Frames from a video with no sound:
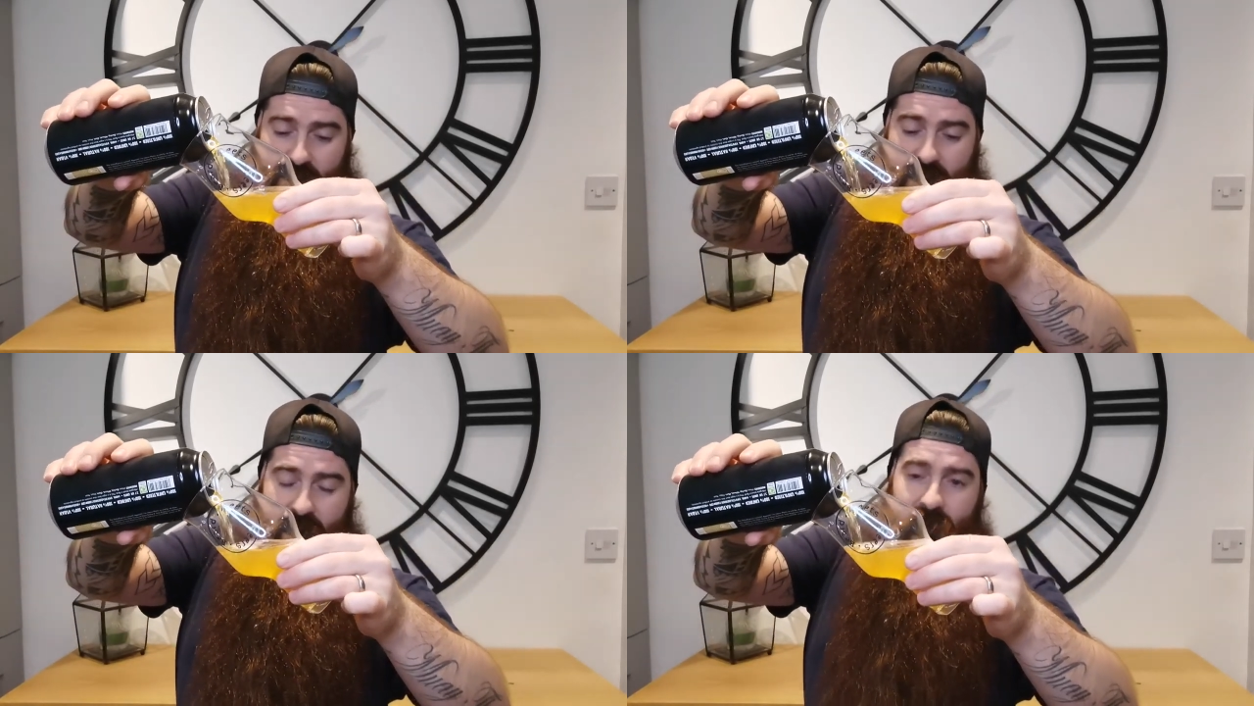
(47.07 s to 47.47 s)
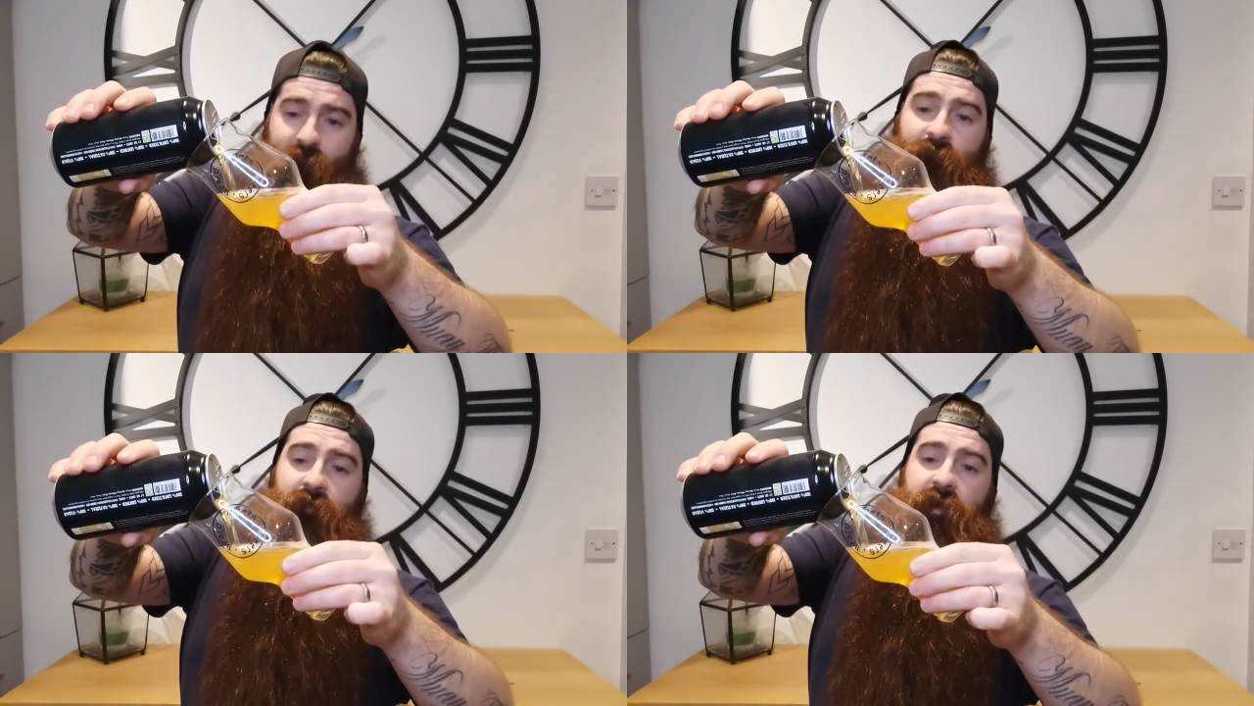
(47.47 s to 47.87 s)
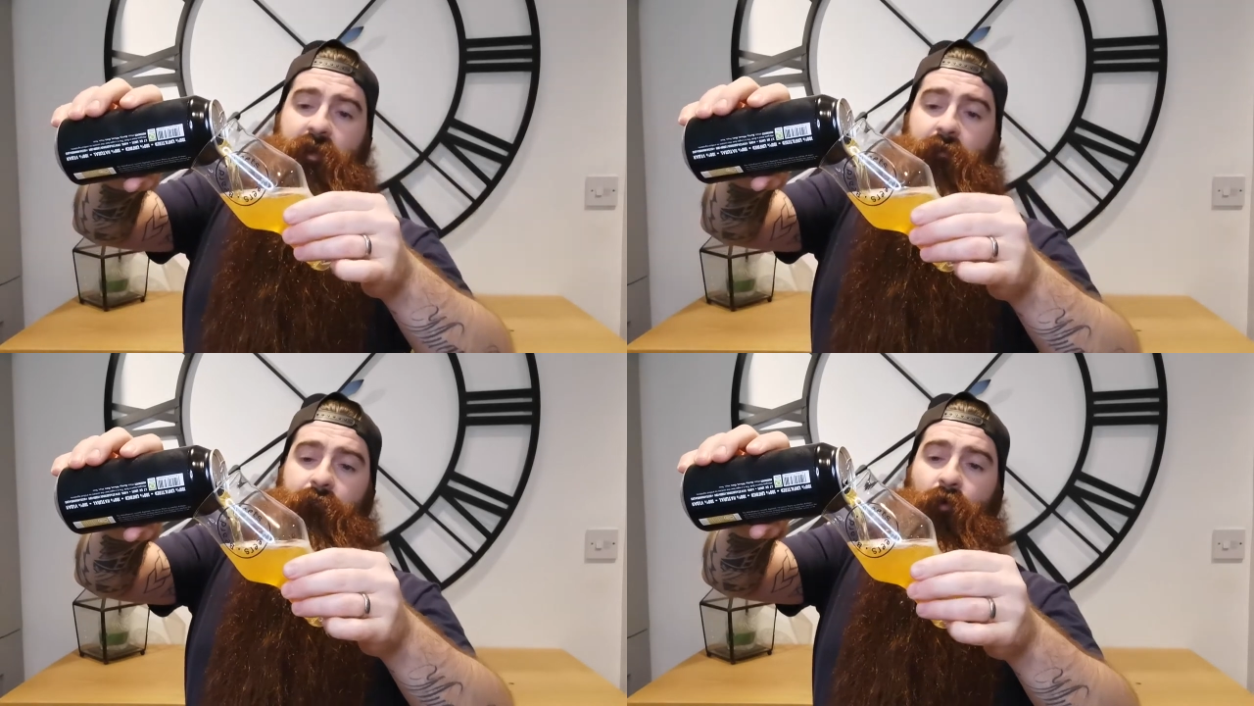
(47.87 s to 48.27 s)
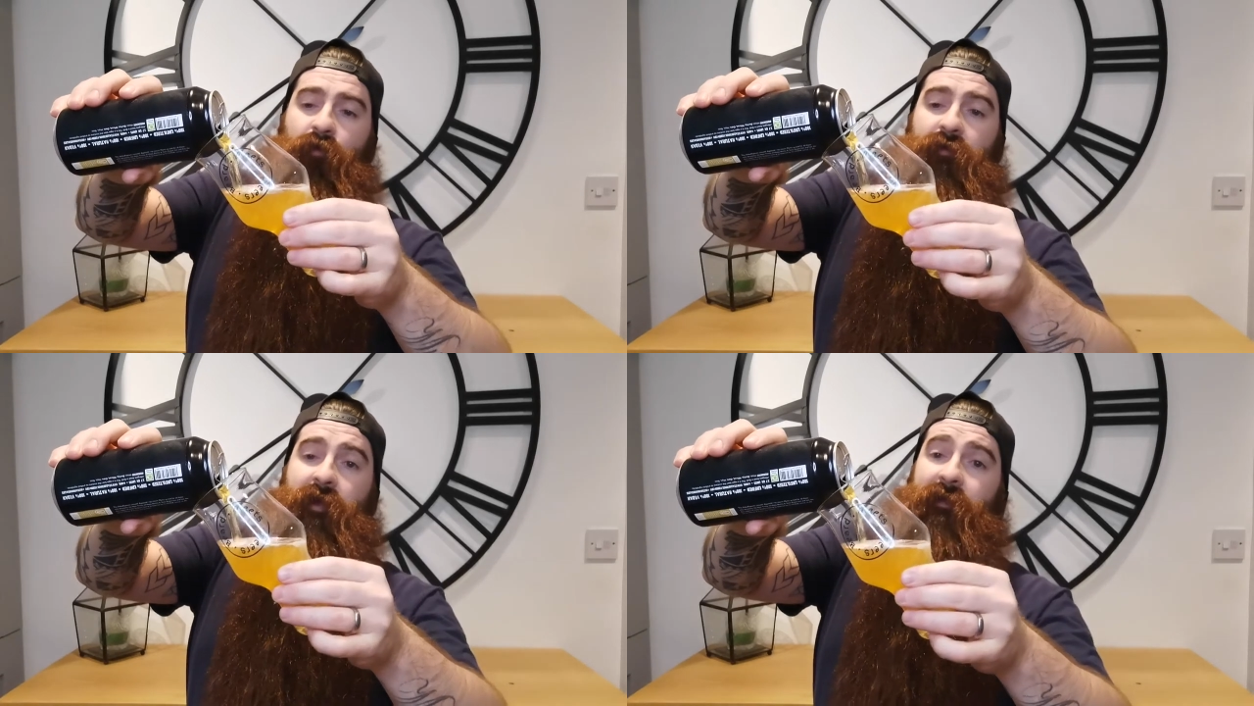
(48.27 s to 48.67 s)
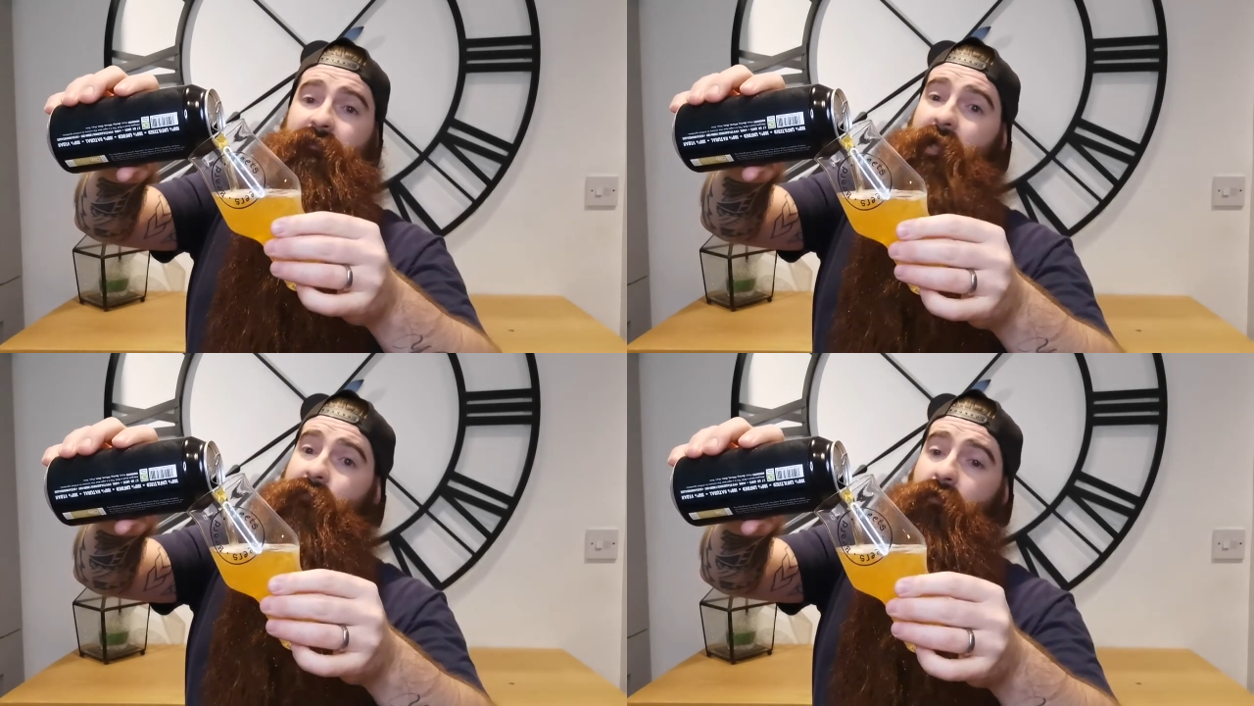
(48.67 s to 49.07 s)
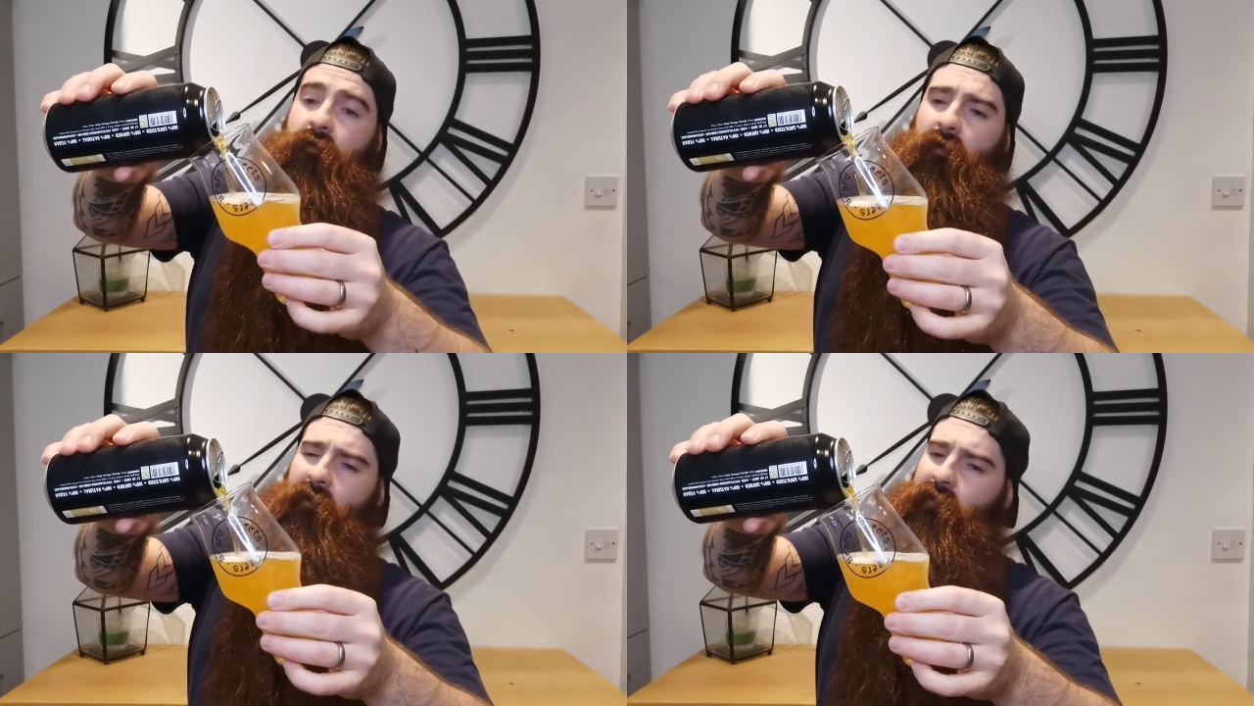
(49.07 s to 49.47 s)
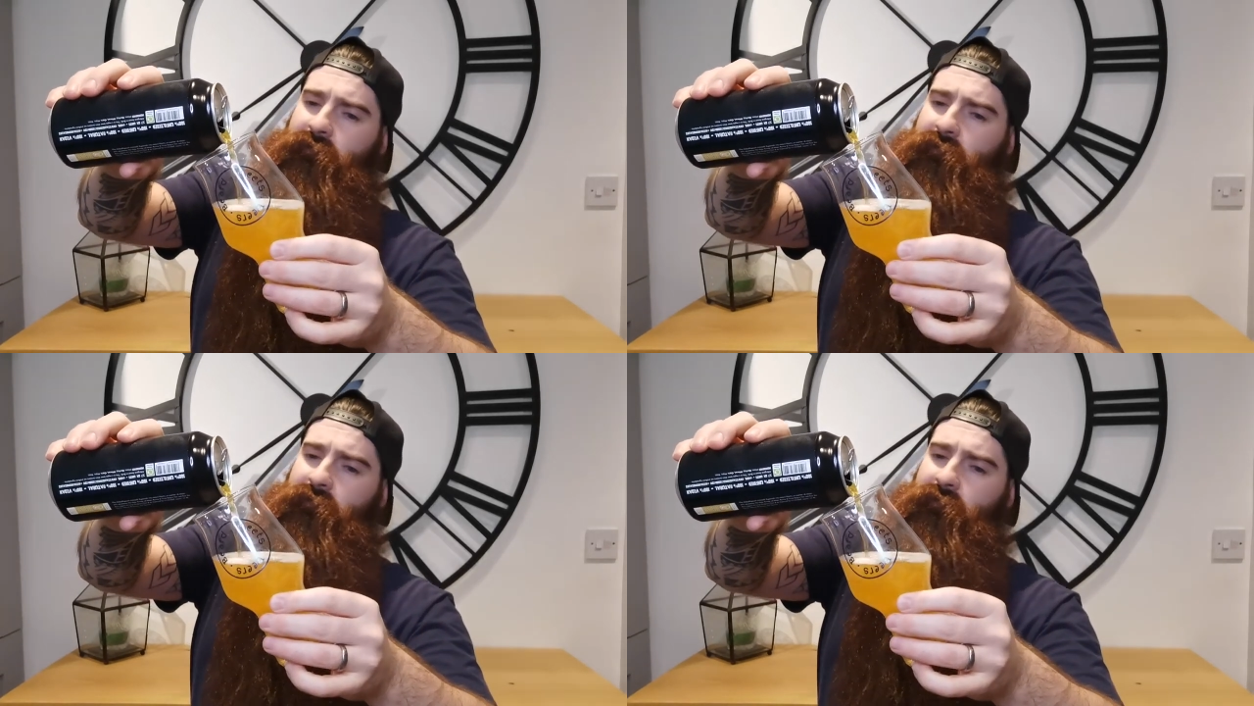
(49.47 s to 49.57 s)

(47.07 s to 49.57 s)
a 3.90.